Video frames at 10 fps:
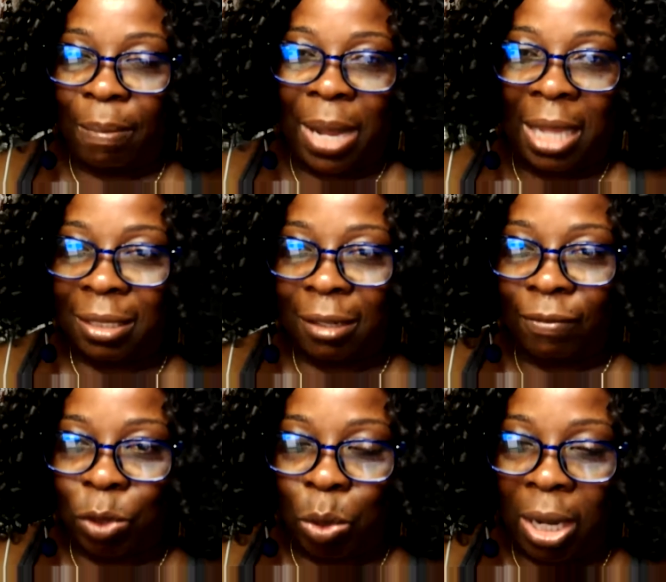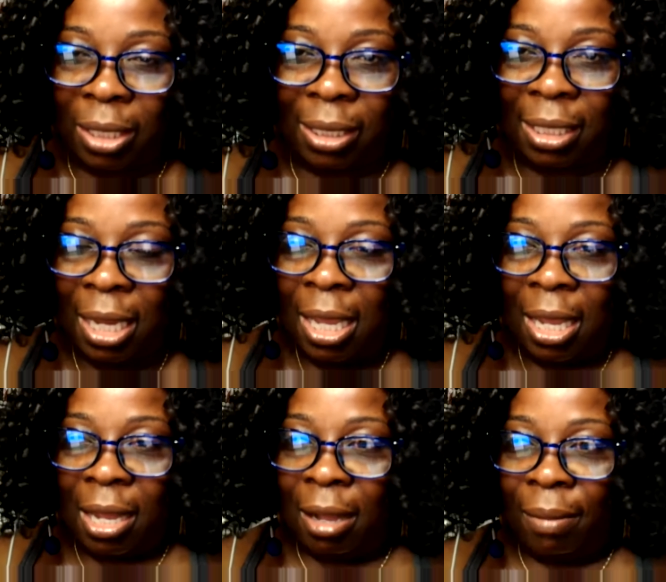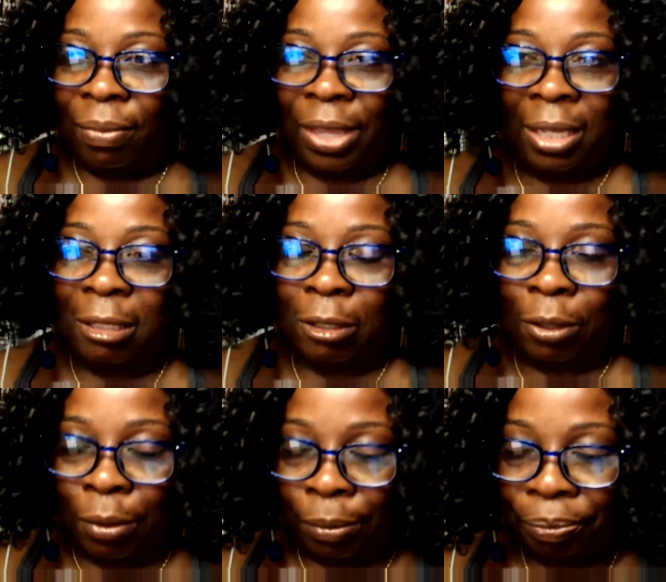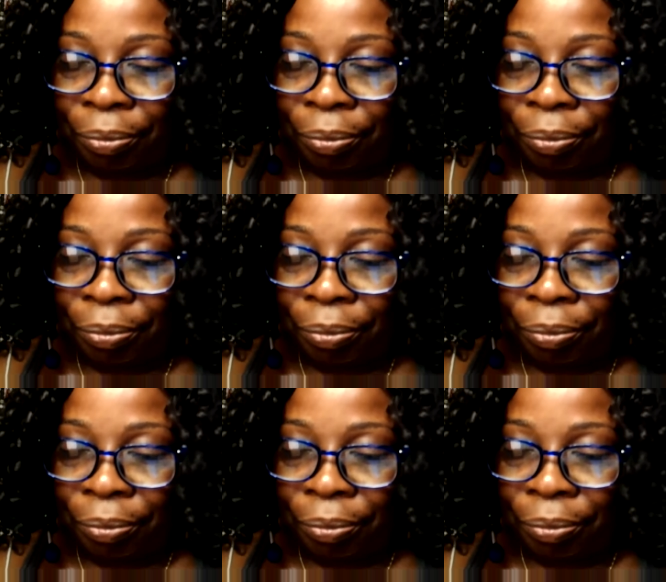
positive thoughts, things to